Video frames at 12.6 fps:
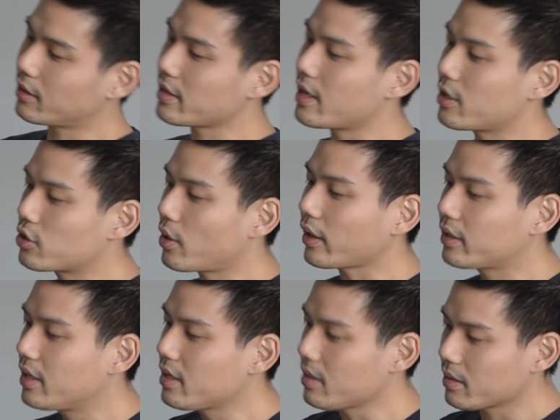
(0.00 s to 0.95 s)
So I
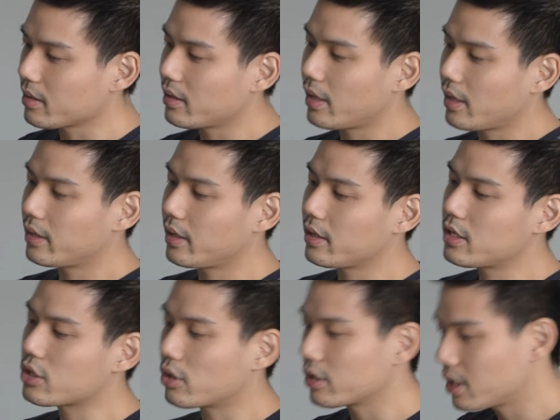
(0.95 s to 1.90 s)
think, and then
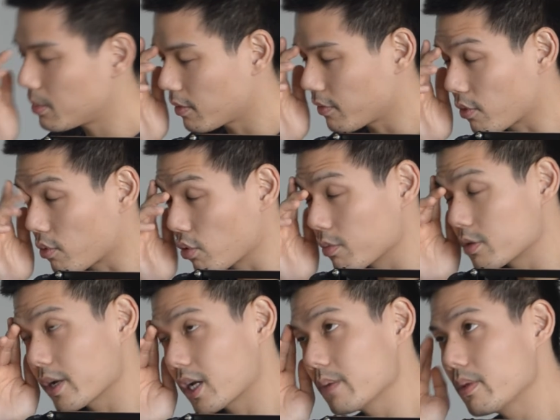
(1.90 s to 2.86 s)
this concept of groups,
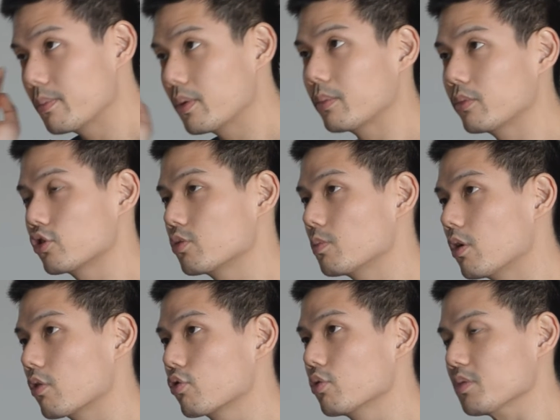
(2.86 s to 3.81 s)
breaking people up into
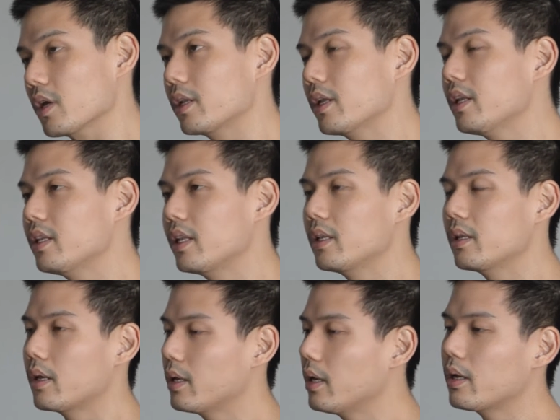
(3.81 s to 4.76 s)
small groups, and
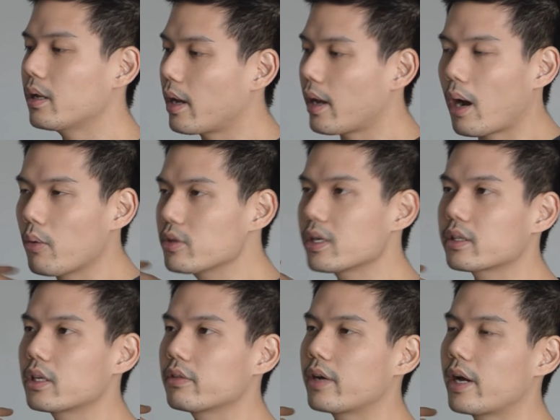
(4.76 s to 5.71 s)
then I always
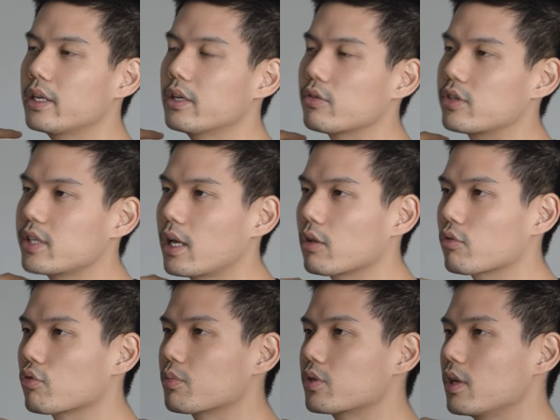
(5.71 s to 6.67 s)
think of the idea of cell
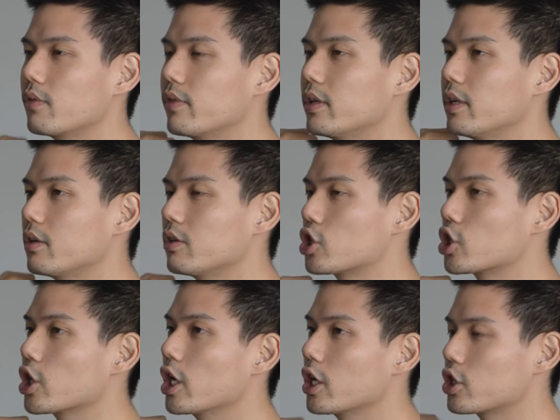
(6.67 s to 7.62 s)
groups, even in
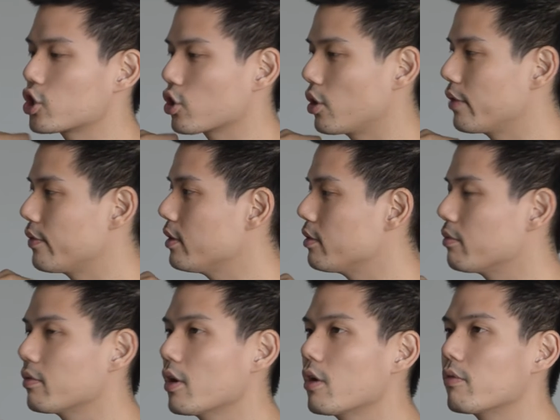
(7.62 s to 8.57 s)
church or even in
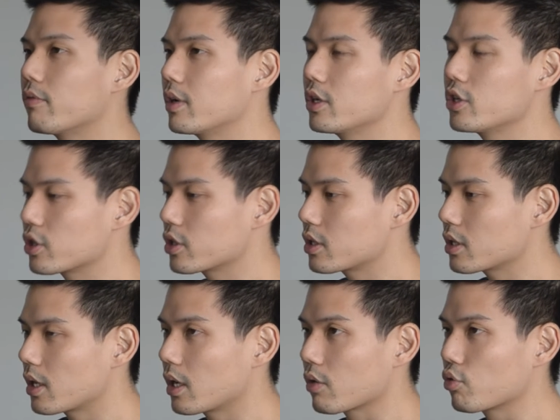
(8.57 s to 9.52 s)
religious
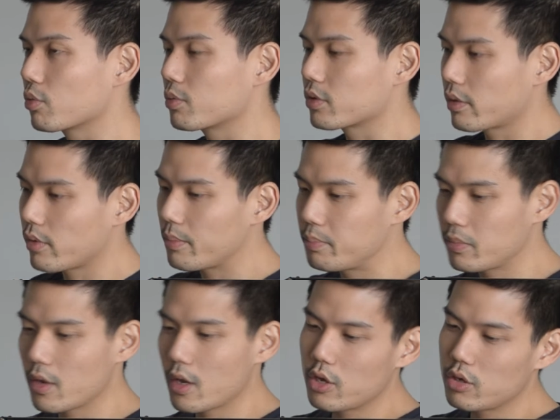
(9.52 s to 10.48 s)
groups, right, where
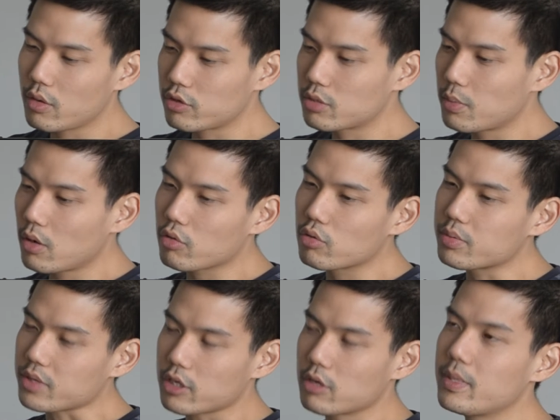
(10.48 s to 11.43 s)
you have small groups
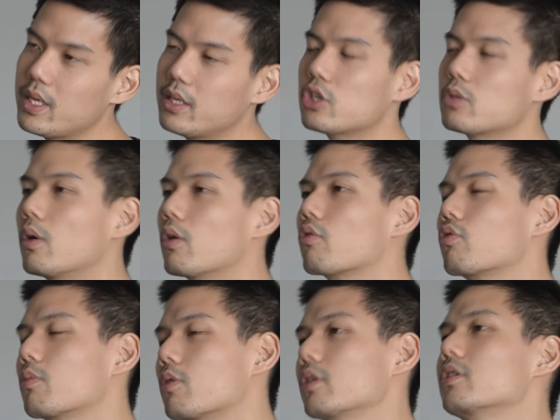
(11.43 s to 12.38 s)
and you meet this small
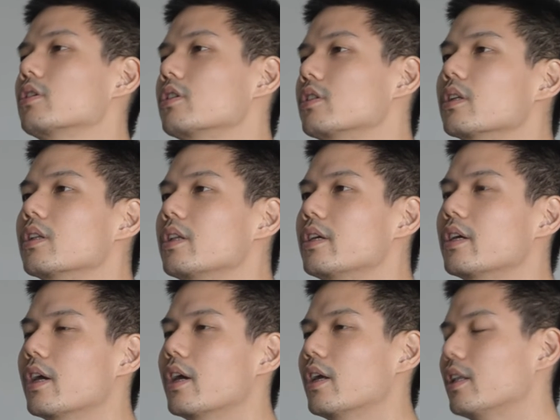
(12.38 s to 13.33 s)
group
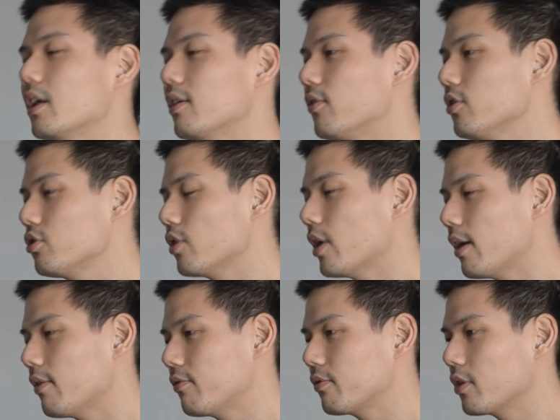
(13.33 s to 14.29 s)
consistently. Therefore, you
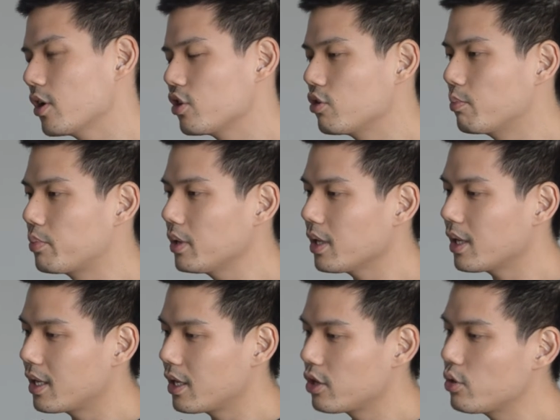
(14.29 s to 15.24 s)
have
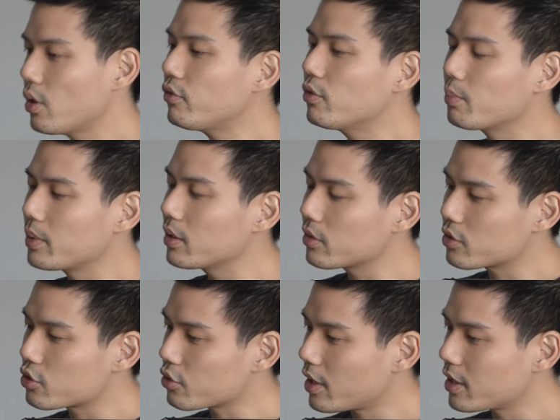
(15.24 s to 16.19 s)
to build
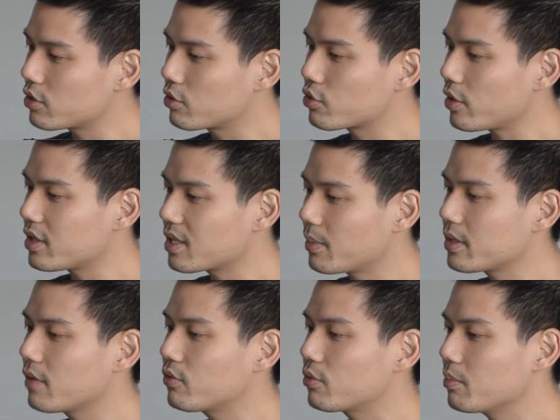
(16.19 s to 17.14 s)
trust. To trust someone,
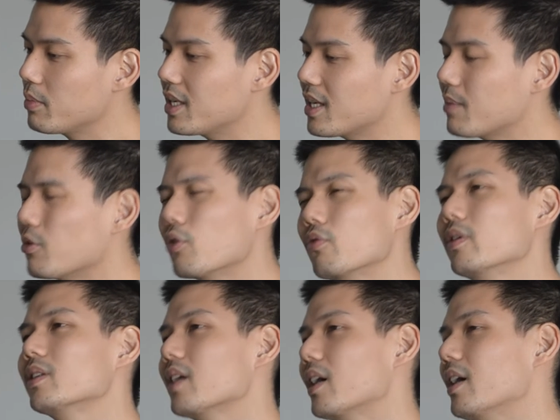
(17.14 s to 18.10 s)
you have to meet them
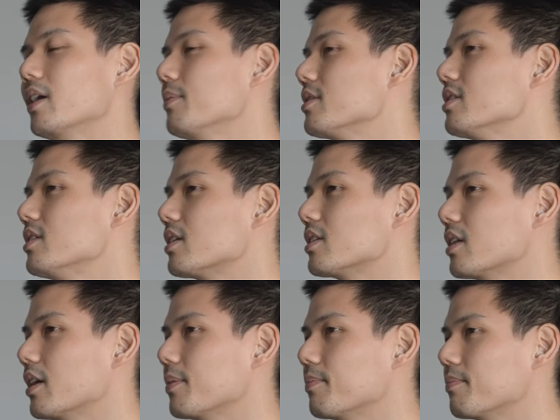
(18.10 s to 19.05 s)
over time. It just takes
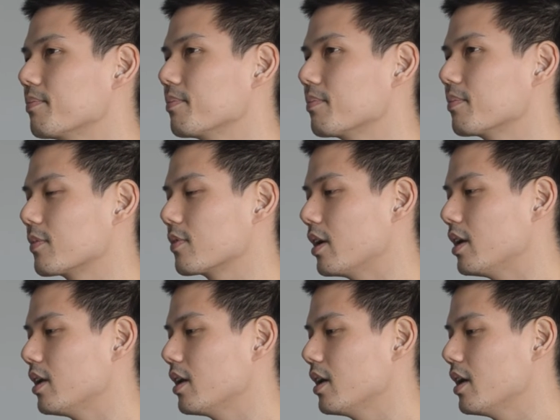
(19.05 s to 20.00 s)
time,
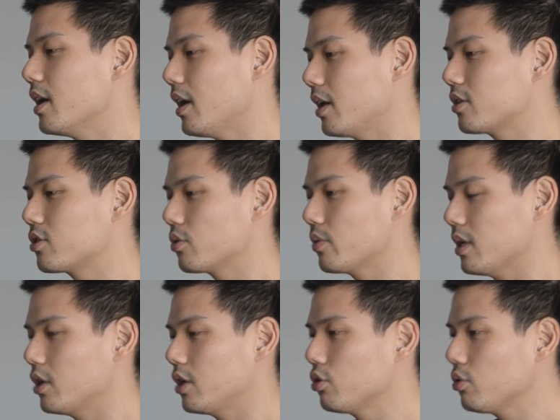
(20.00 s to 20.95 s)
right? And so when
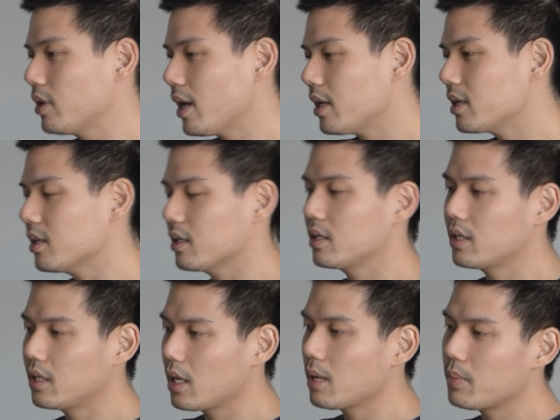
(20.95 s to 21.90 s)
they do that,
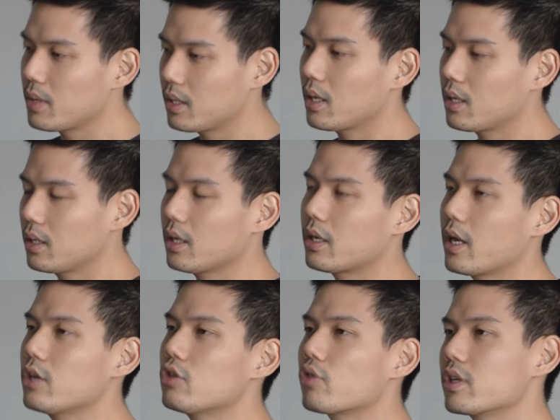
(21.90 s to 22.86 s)
they
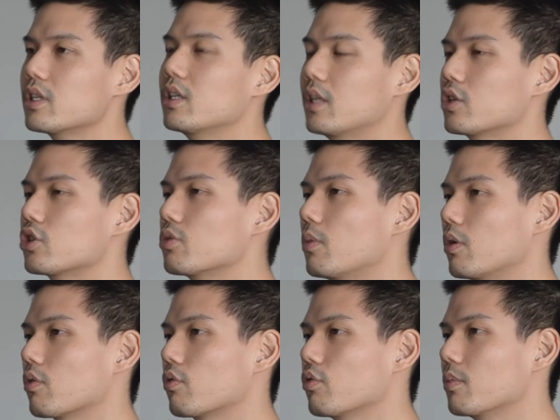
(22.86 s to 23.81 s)
gain trust in that
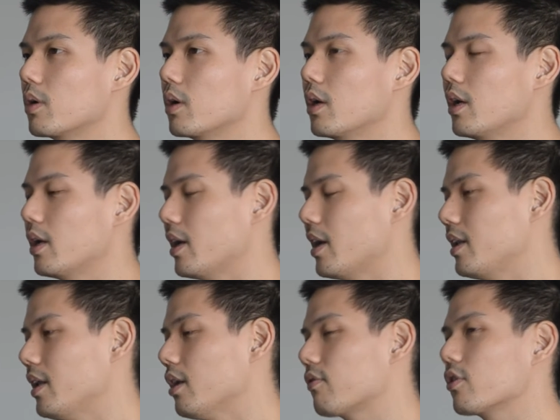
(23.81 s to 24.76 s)
small group. And
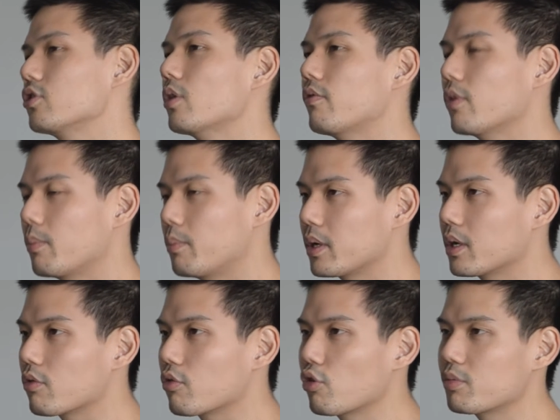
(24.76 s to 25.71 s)
then, of course, you have your bigger
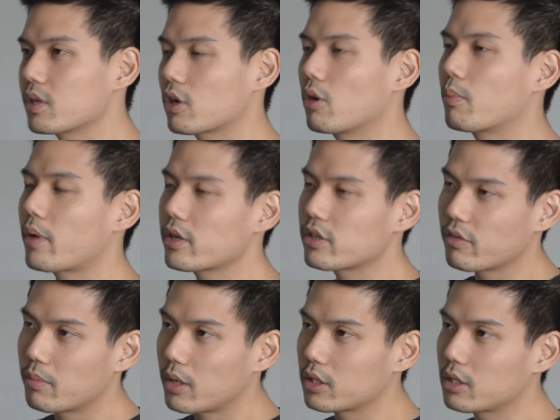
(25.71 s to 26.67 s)
groups that comprise
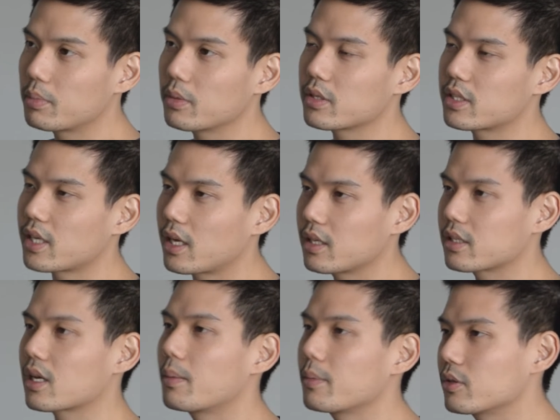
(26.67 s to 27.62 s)
of multiple cells
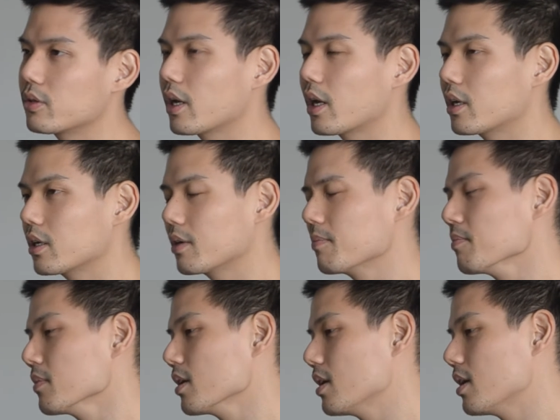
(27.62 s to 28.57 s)
coming together.
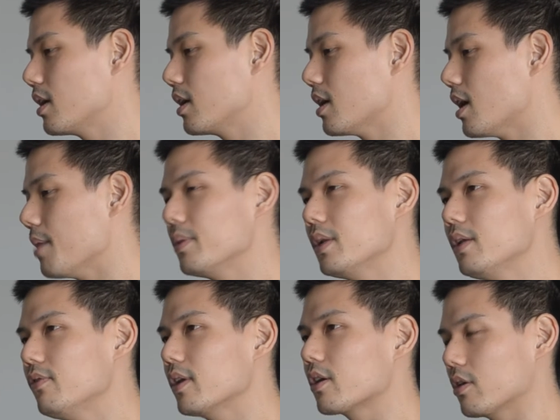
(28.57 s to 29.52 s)
I believe
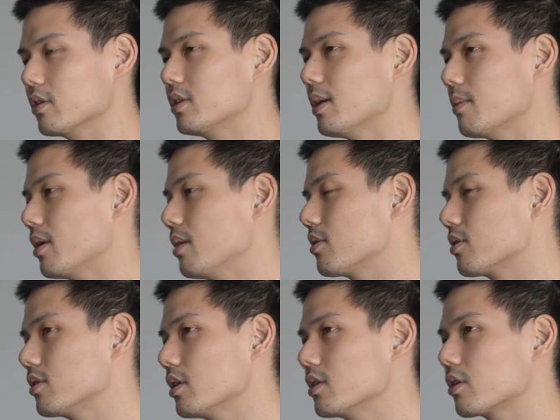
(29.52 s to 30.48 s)
in that concept, right?
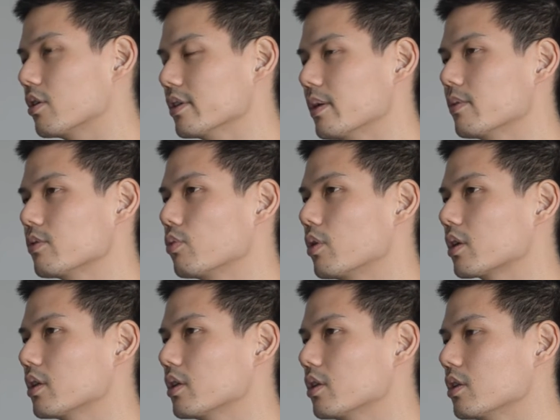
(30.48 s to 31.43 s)
Because that's the concept that's worked
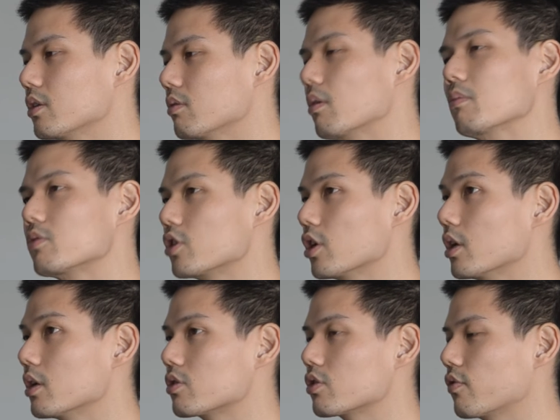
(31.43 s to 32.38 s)
in
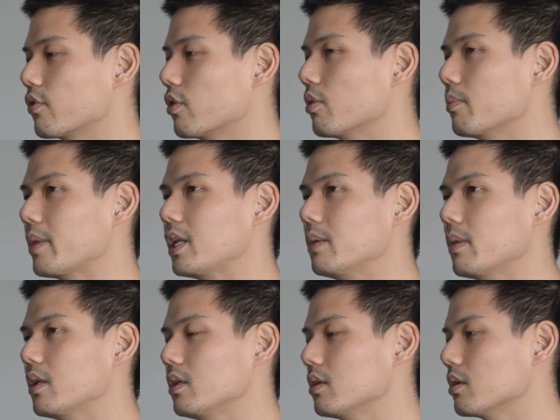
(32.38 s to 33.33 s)
church for many,
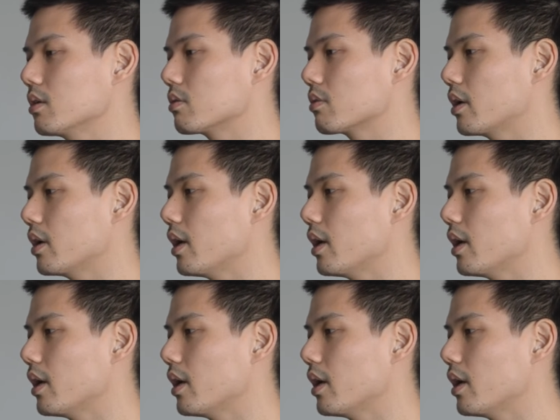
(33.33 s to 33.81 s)
many years, right?